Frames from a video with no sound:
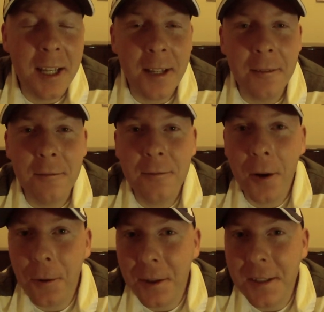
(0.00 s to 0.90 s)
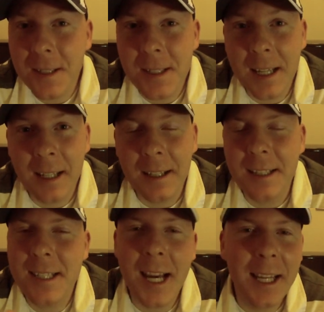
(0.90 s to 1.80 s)
and focused and
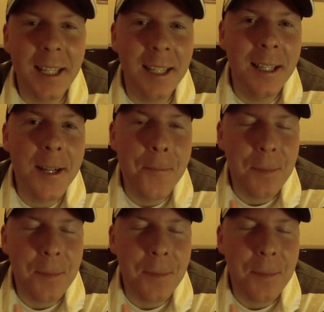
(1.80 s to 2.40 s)
exciting.